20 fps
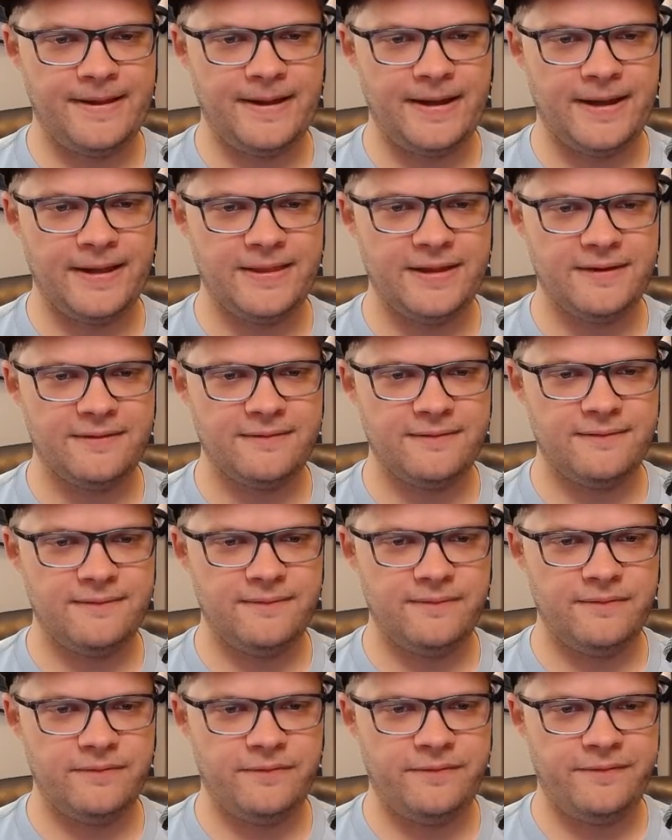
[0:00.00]
I think
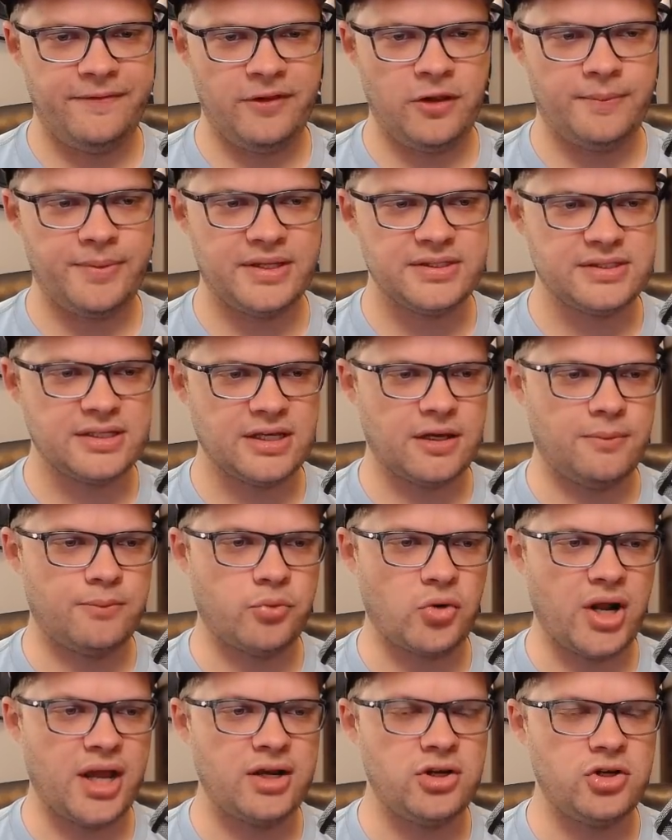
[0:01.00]
Philip as like a
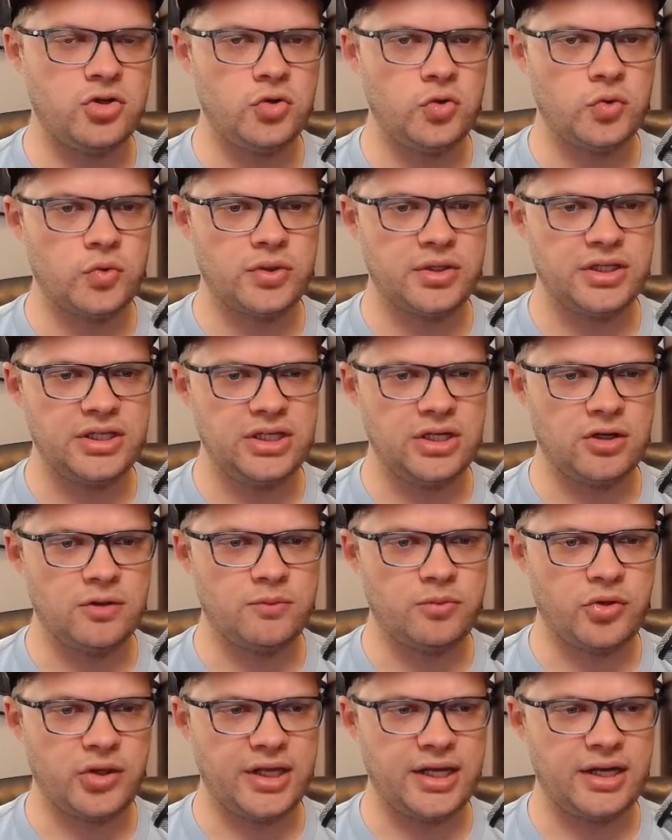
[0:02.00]
brand new, really young
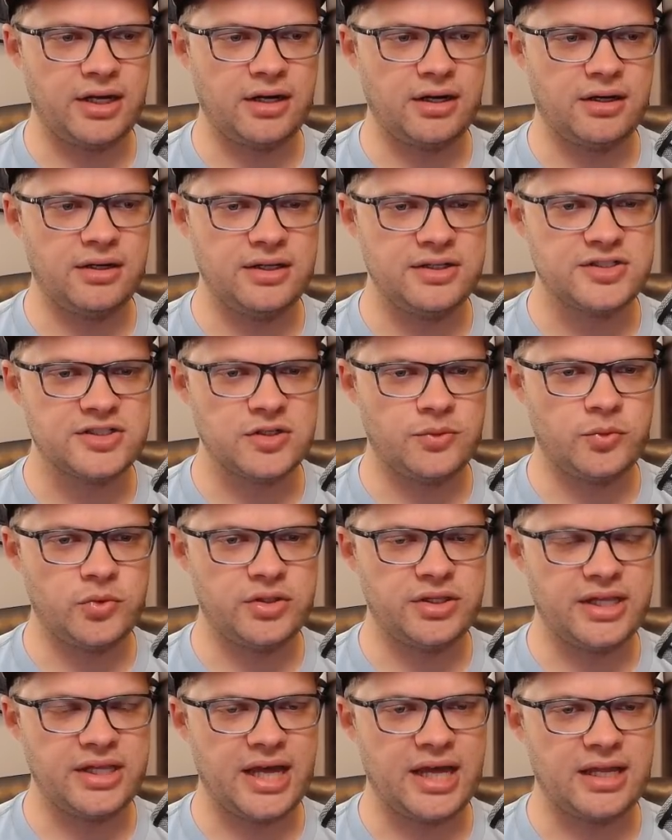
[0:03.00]
player is
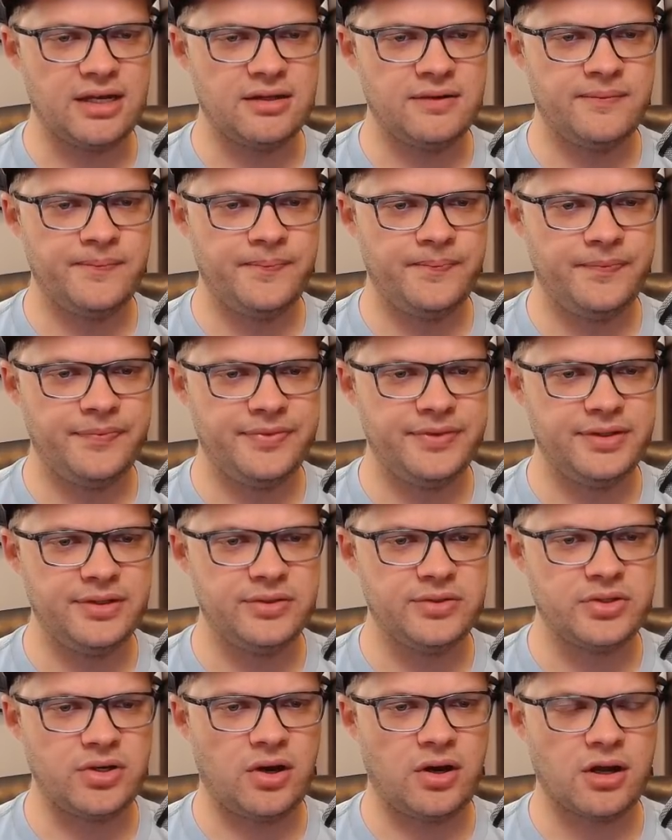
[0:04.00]
someone that you
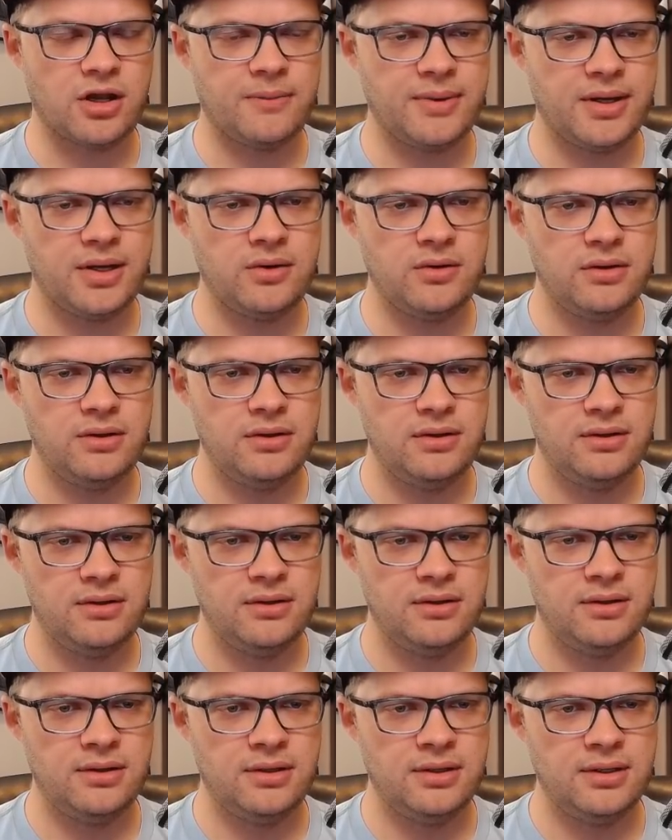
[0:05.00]
talk about,
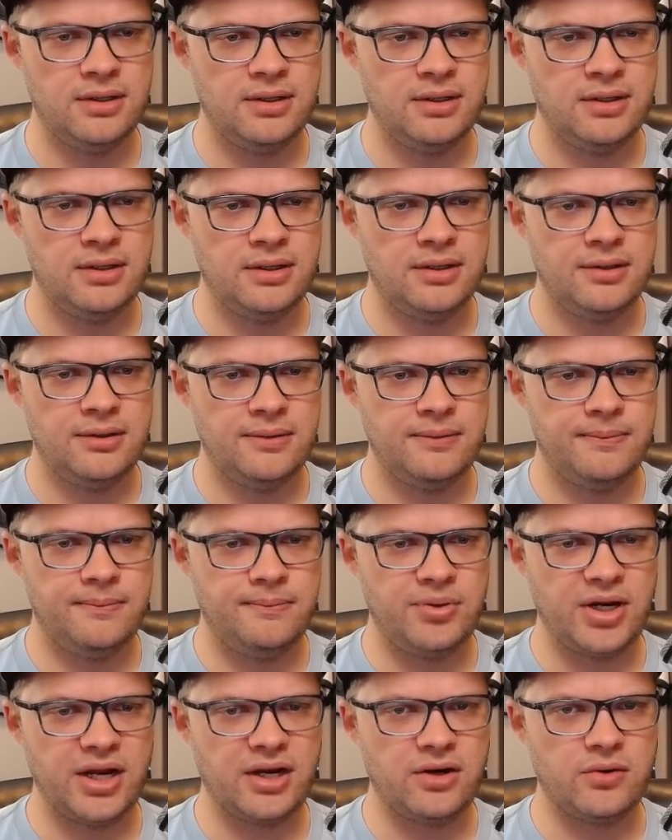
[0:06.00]

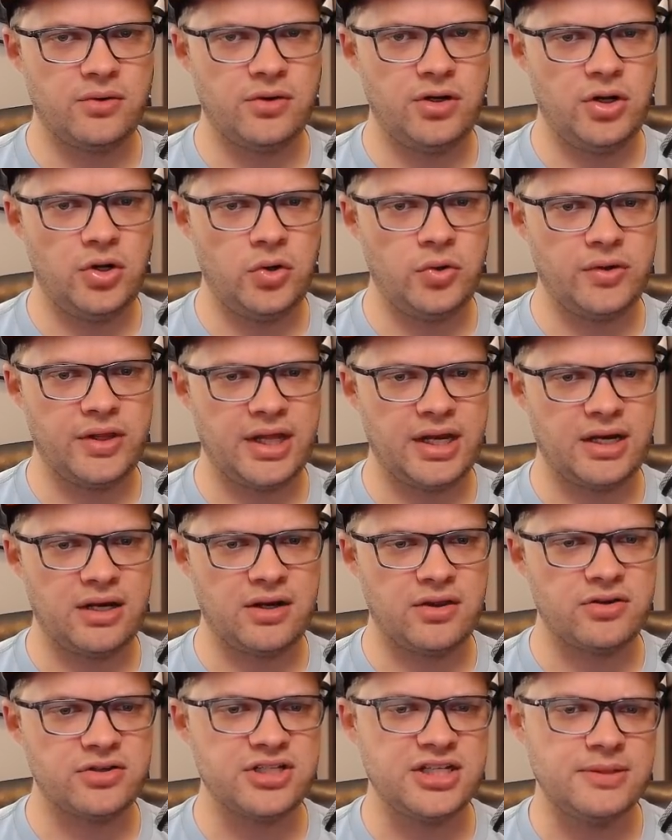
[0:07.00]
but I don't know that
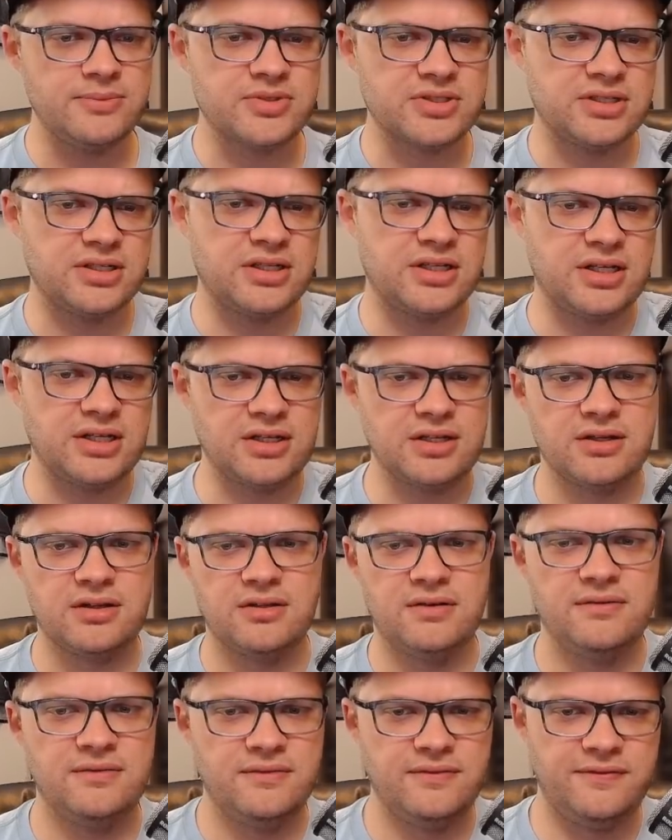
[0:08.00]
another team's going to
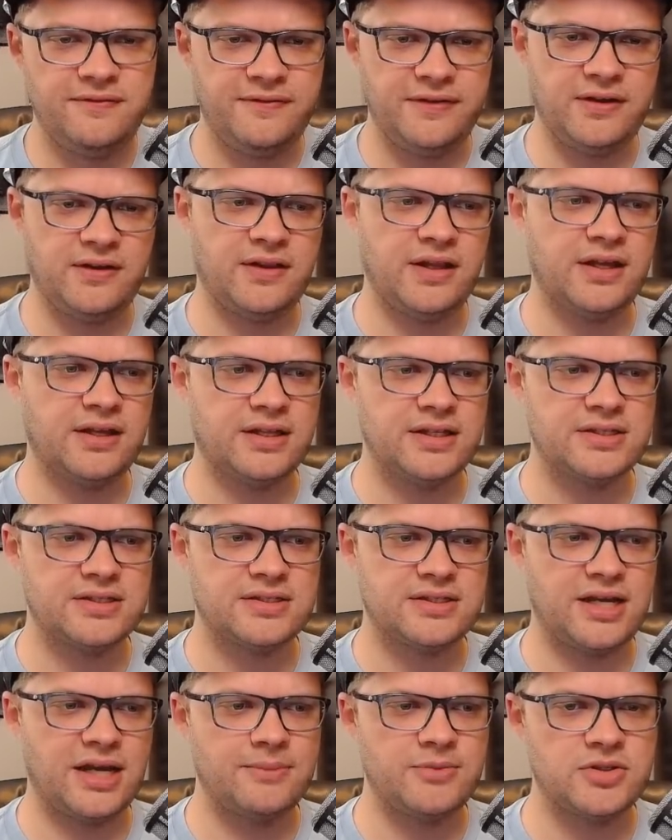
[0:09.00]
feel like it's
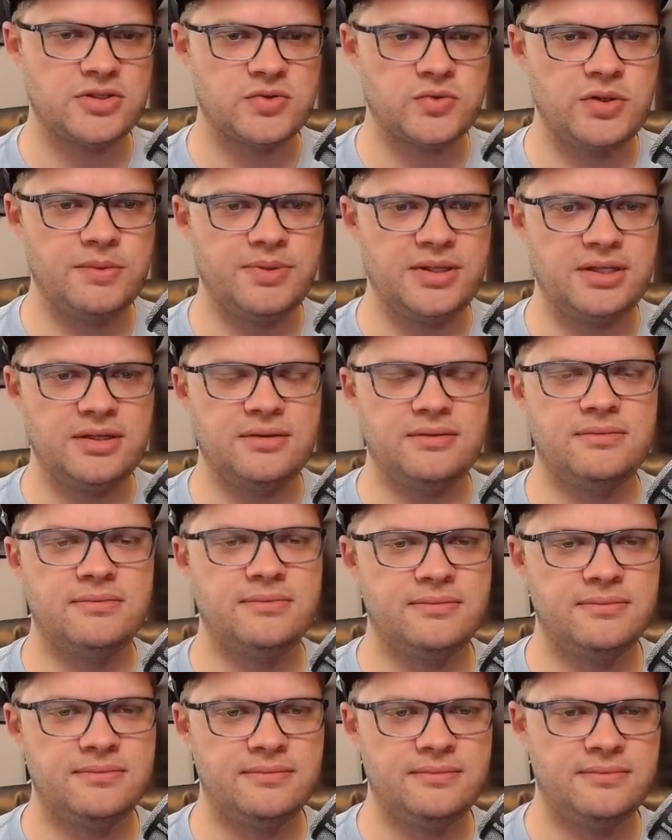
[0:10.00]
time to sweep in and
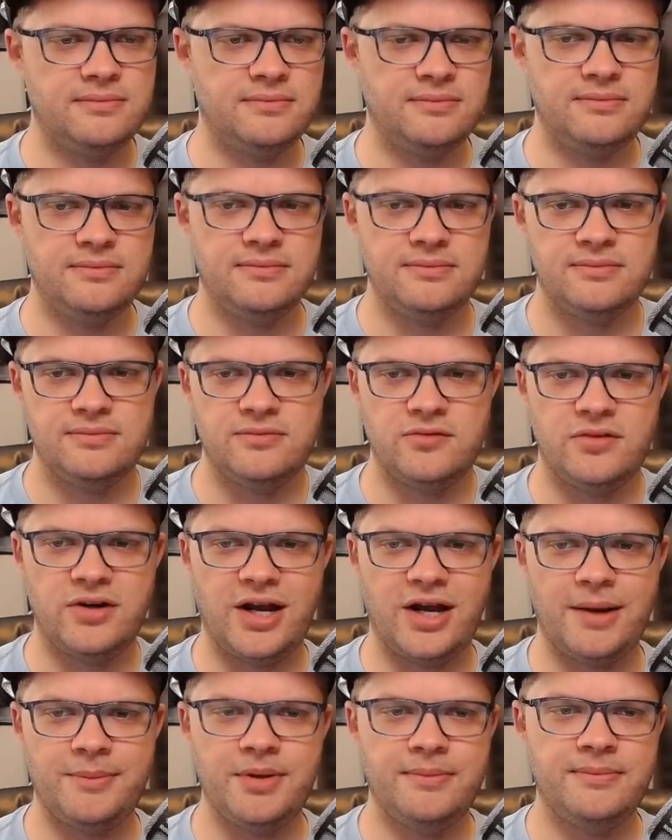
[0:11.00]

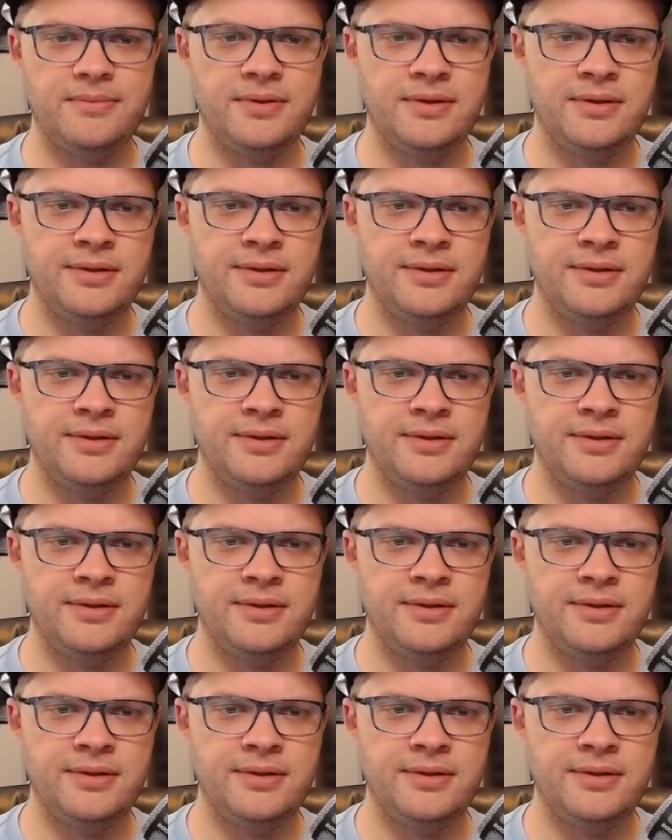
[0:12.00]
grab him.